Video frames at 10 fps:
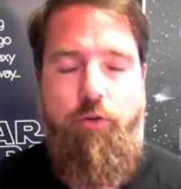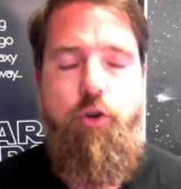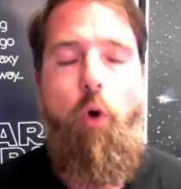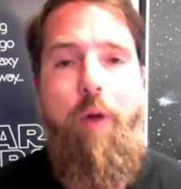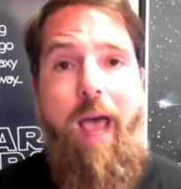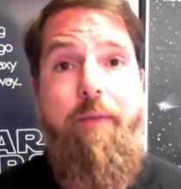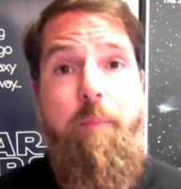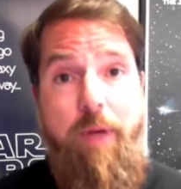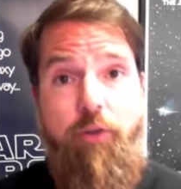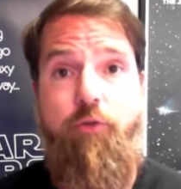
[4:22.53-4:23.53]
don't have
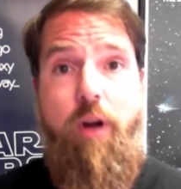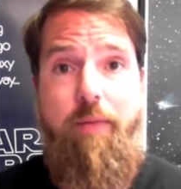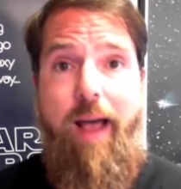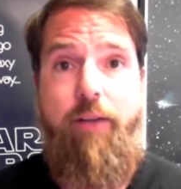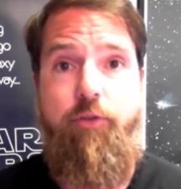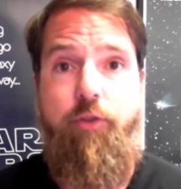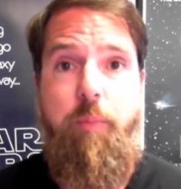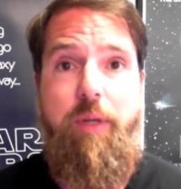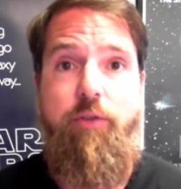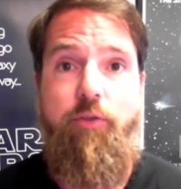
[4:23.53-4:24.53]
administrative access to
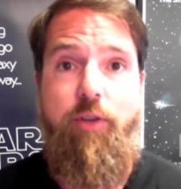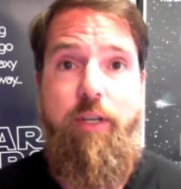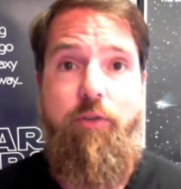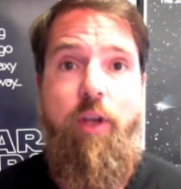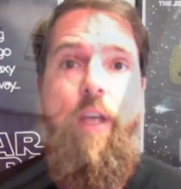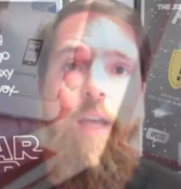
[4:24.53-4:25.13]
the PCs,